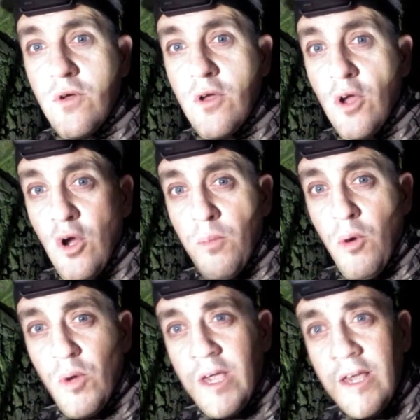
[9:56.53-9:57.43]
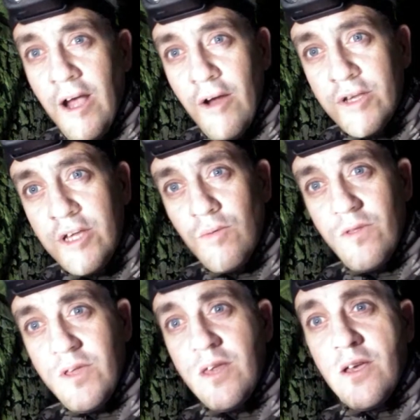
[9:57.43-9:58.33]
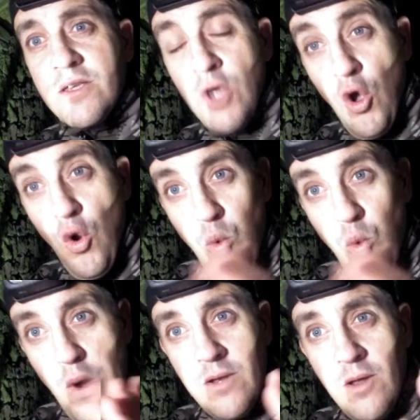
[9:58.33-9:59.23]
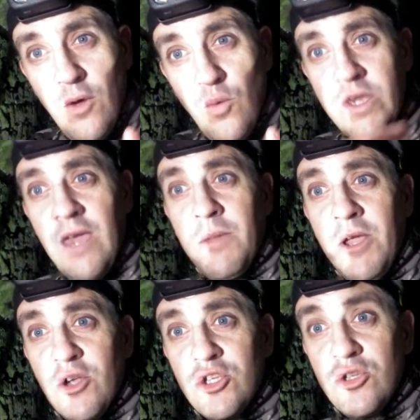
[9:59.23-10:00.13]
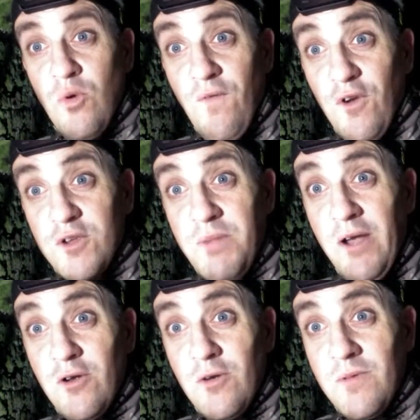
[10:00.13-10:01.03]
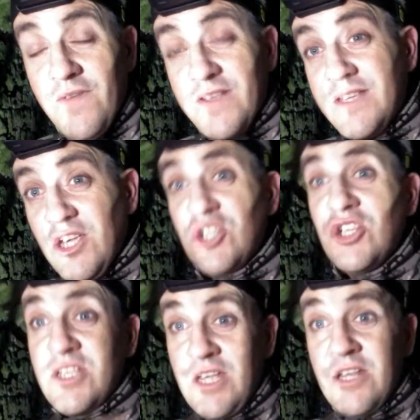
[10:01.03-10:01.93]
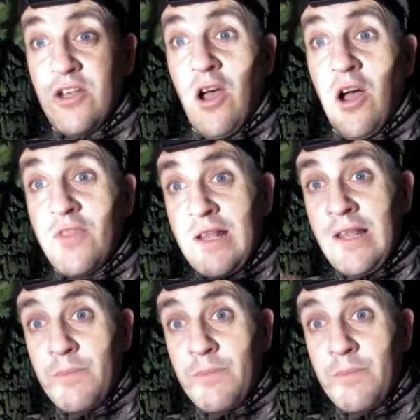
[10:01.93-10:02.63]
But we can guarantee you one thing, guys. When we came here to do our first paranormal investigation, you've seen it on the clips